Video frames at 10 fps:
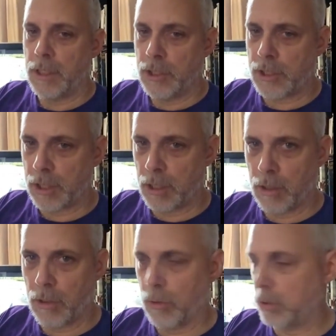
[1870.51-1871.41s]

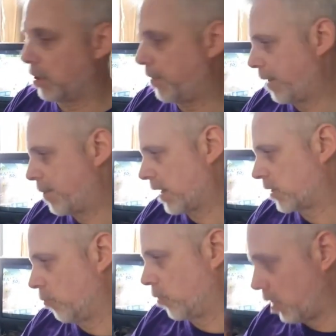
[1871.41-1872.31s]
So let me get back
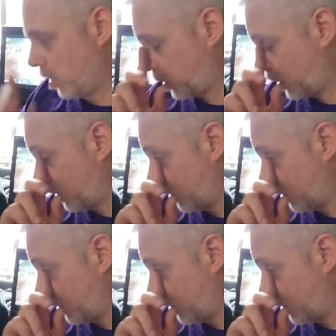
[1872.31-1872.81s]
to work.